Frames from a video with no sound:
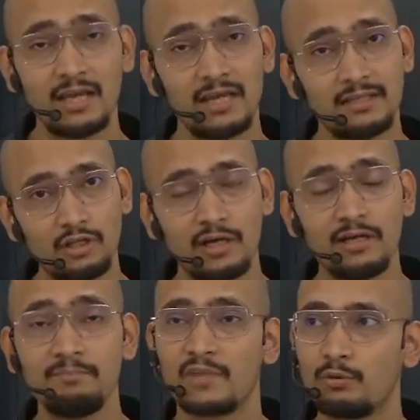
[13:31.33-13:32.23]
The
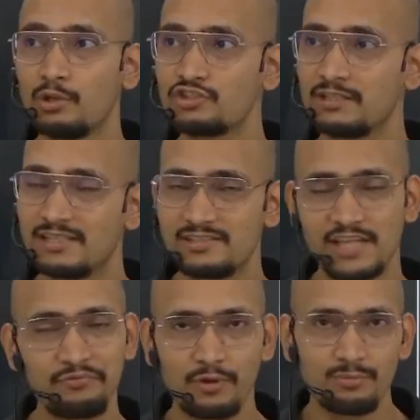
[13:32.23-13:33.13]
question this time
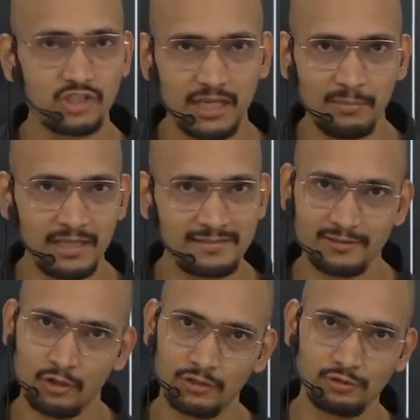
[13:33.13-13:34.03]
from JEE Mains has
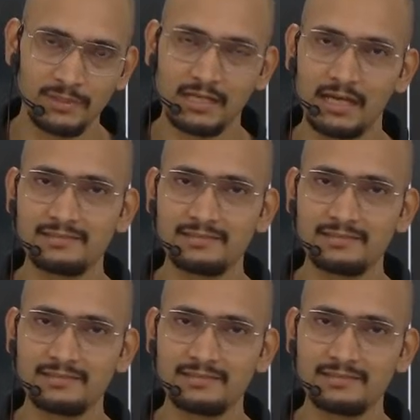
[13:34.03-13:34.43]
also been asked.